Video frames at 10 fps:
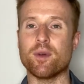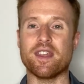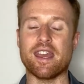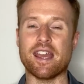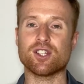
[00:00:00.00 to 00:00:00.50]
but
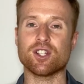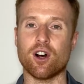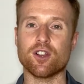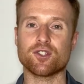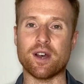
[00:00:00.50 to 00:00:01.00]
the agent
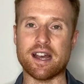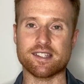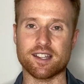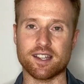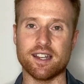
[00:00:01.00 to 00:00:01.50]
also
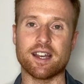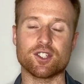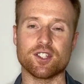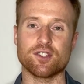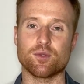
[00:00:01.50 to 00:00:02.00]
has the
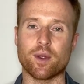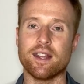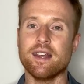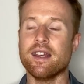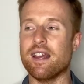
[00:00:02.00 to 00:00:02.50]
connections, right?